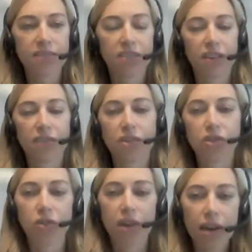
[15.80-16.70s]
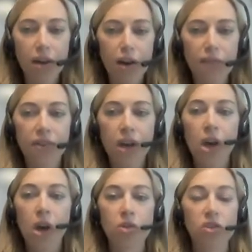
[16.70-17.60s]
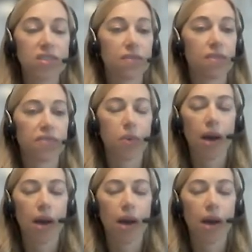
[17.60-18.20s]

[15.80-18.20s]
for the official kickoff, we just have a few